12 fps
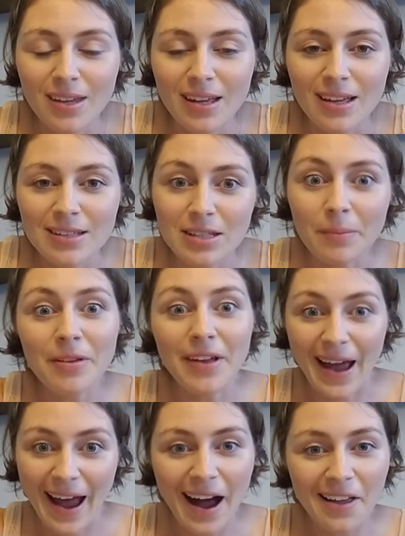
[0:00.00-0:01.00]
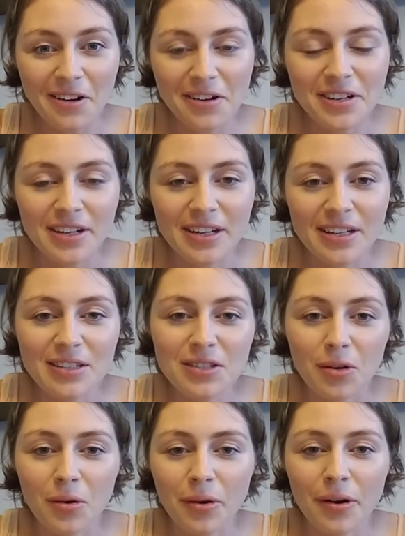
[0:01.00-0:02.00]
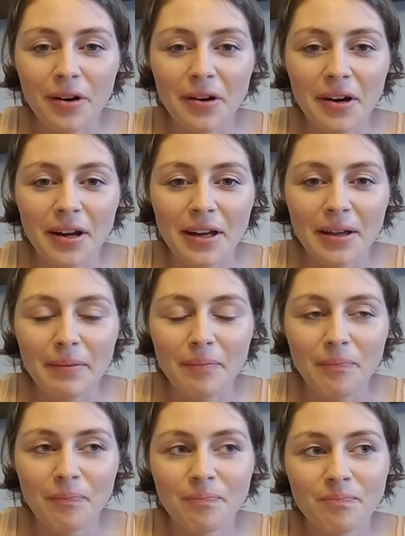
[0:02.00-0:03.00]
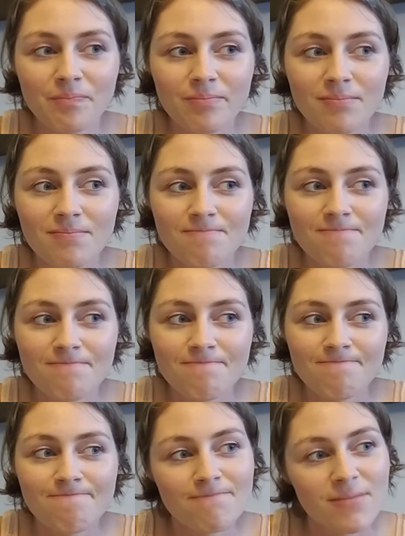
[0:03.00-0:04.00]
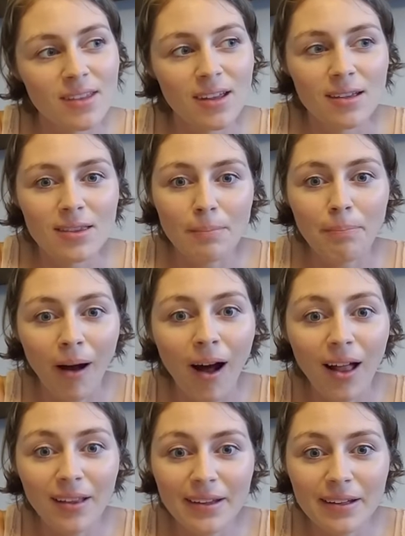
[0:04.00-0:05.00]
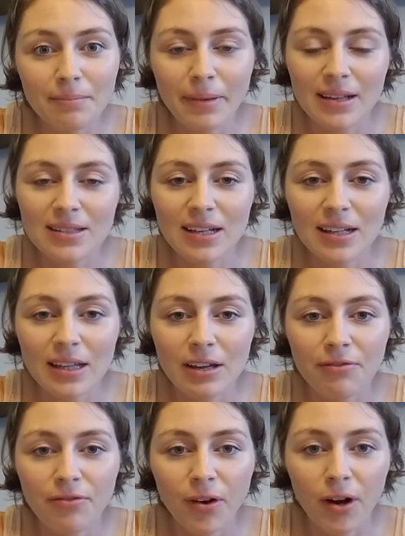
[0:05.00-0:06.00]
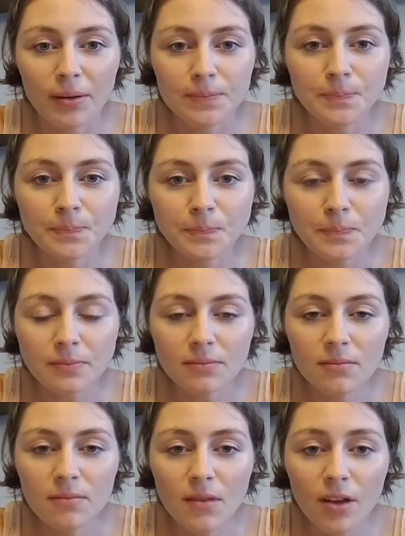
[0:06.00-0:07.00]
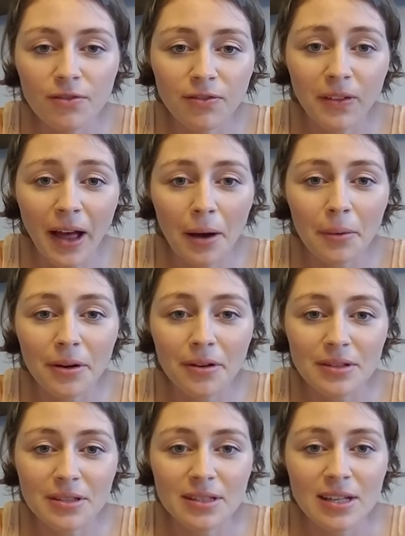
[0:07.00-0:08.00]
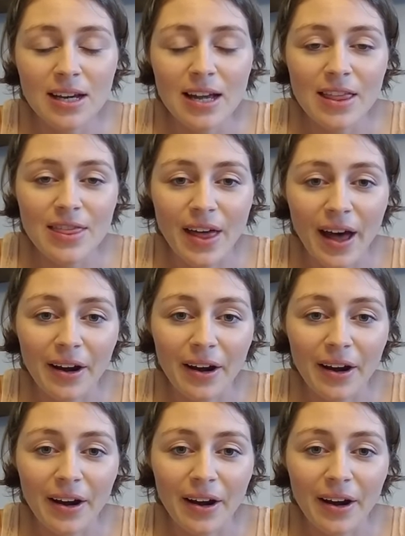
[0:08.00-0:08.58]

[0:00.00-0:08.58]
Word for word: some of the allergens or um, the pollen basically from flowers that